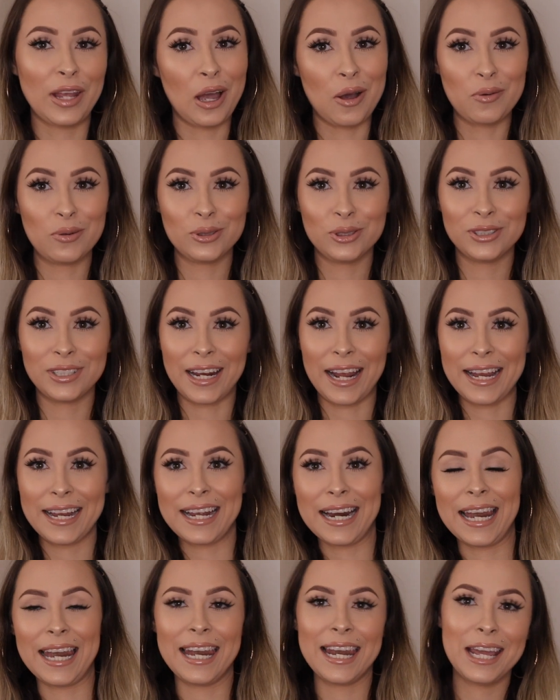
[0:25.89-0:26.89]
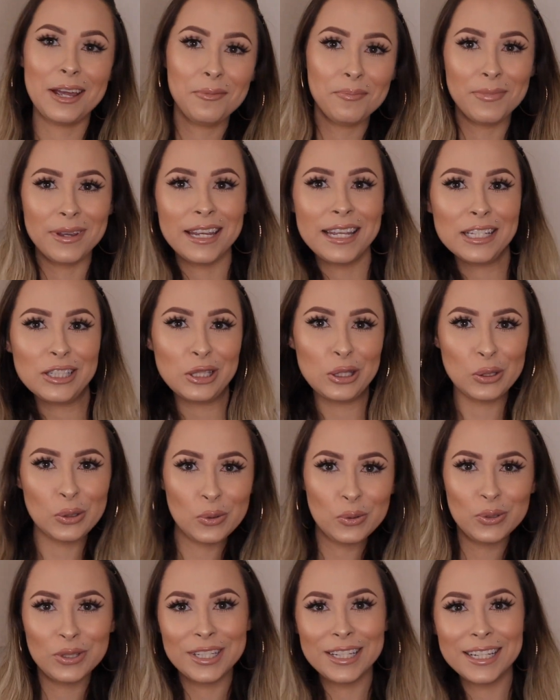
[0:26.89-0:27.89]
I was like, let me
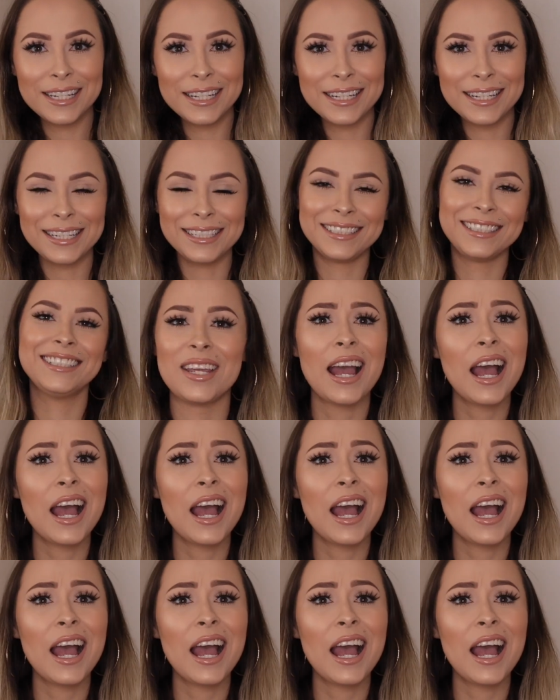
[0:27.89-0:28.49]
do this.